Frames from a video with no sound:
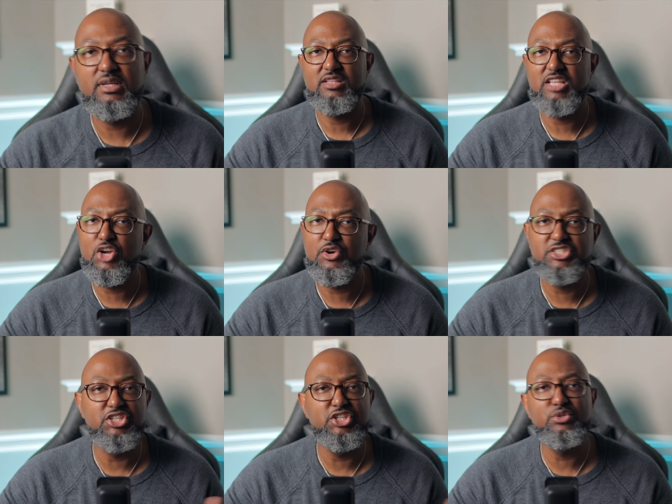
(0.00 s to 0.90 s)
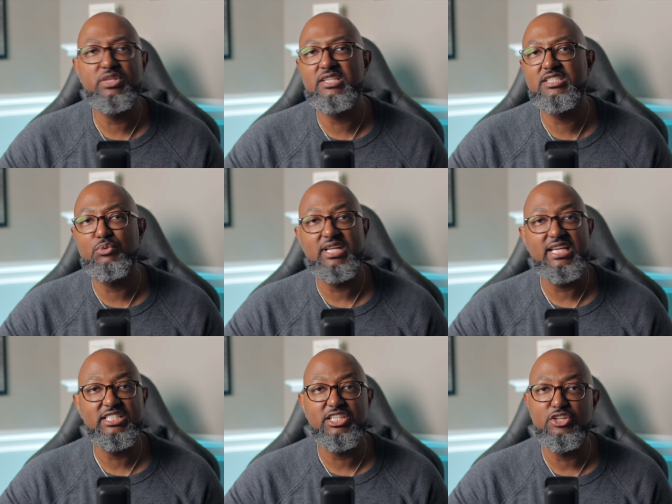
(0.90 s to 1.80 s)
The courage to do things that we
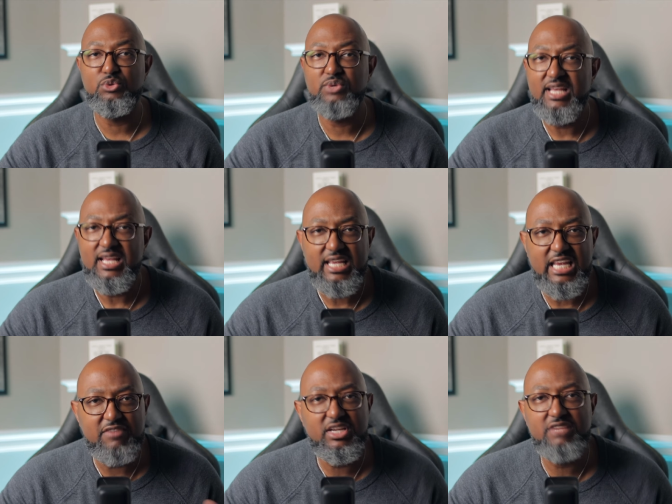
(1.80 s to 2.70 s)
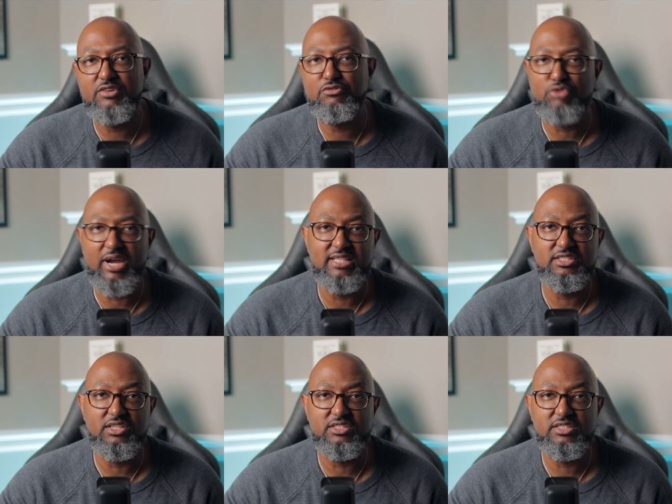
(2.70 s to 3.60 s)
need to do, even if it frightens
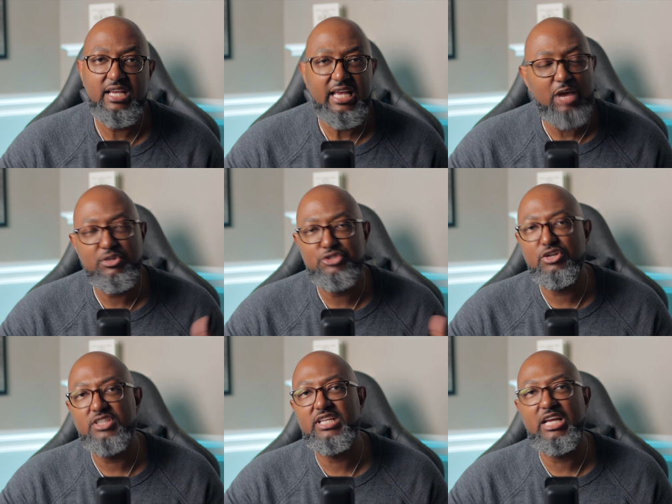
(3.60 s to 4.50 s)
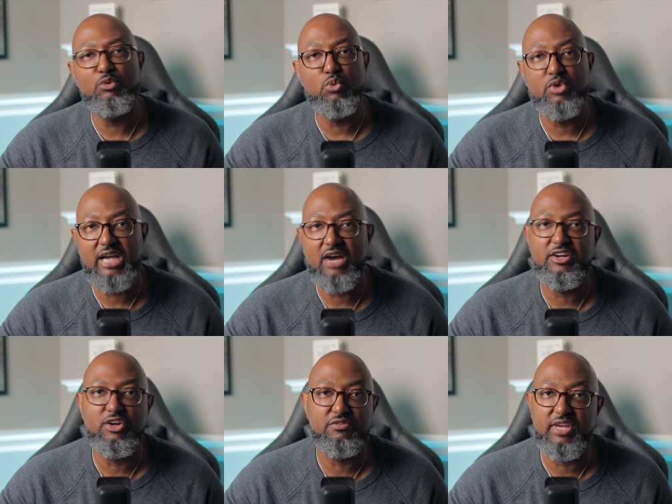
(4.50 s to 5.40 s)
us, and we trust that it will work out
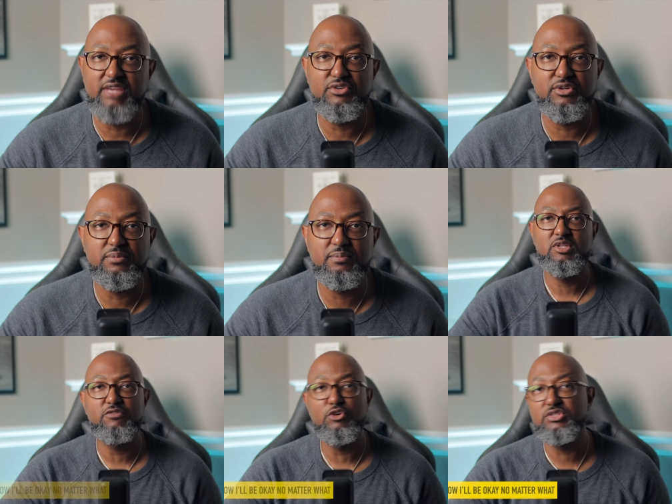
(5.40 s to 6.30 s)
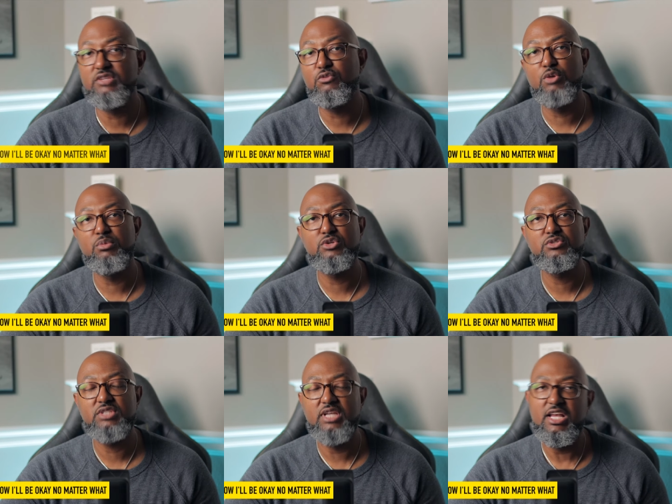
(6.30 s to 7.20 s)
in our favor. First and
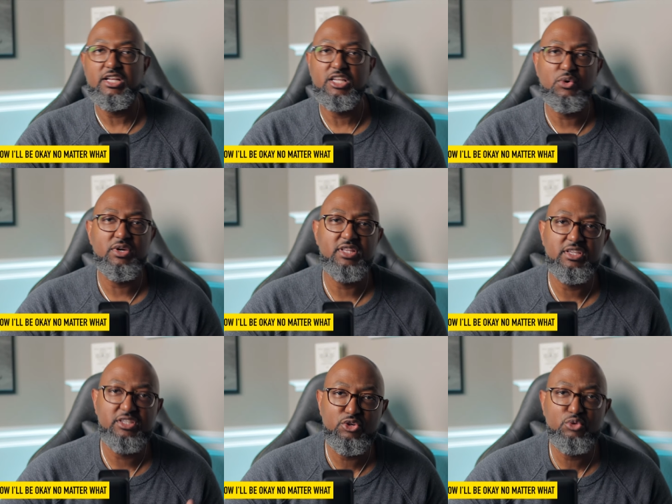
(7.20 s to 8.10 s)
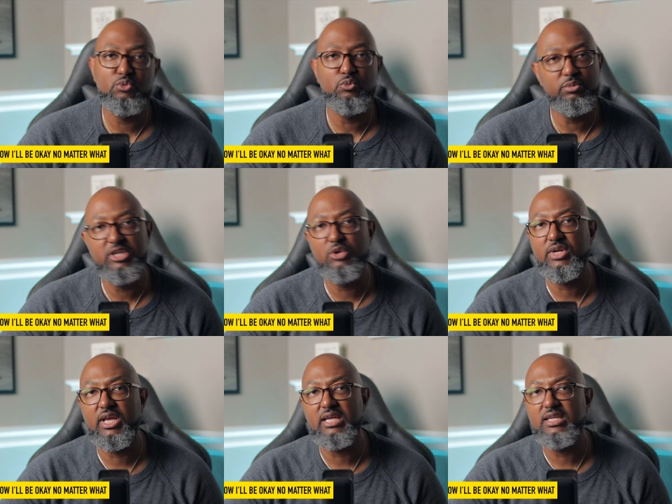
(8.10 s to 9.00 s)
foremost, knowing that you will be
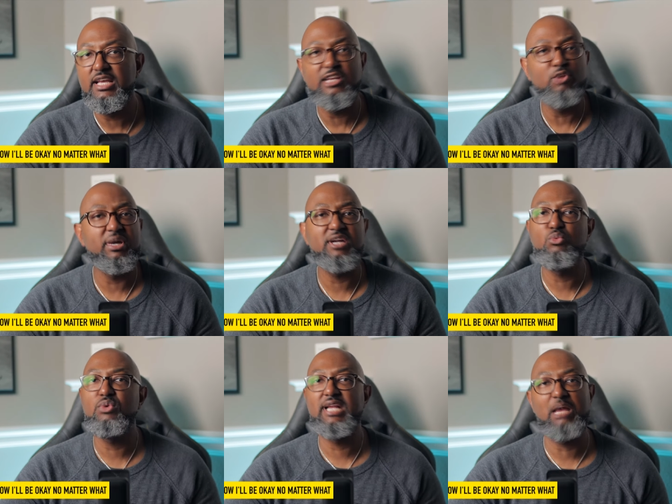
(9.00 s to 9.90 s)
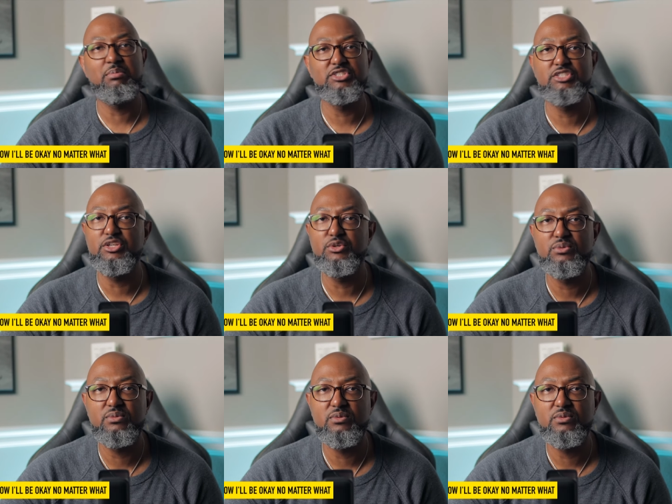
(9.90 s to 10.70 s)
okay, no matter what happens to you.